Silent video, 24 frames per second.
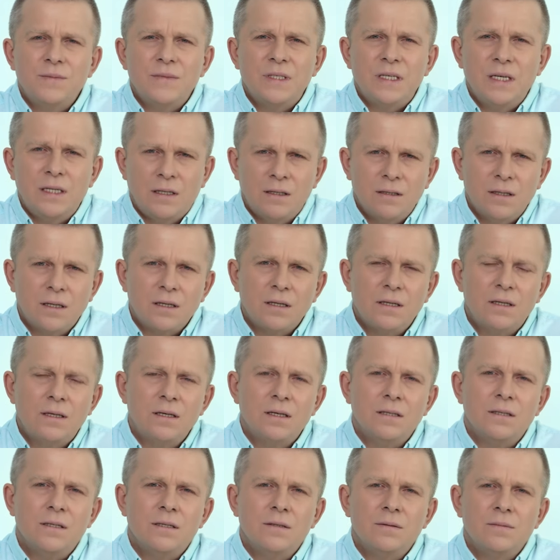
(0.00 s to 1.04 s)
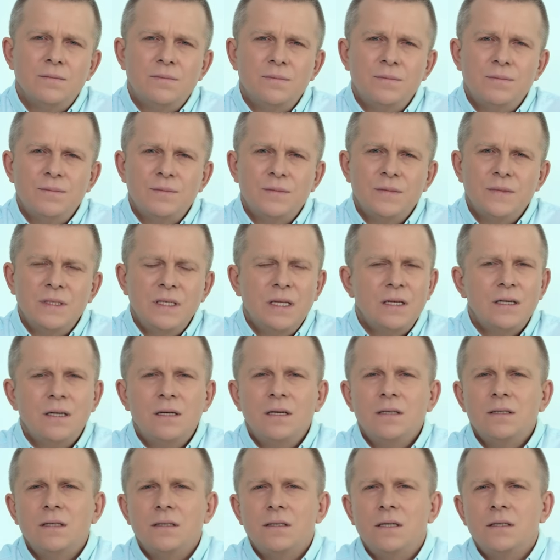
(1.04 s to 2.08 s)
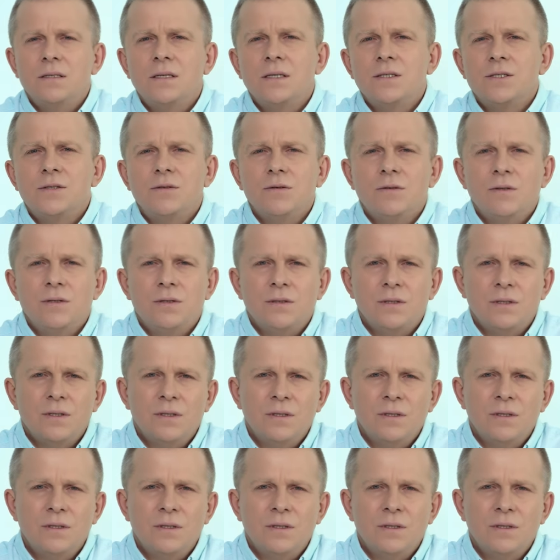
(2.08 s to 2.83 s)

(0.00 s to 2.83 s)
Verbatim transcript: This is a reward, a reward for the worthy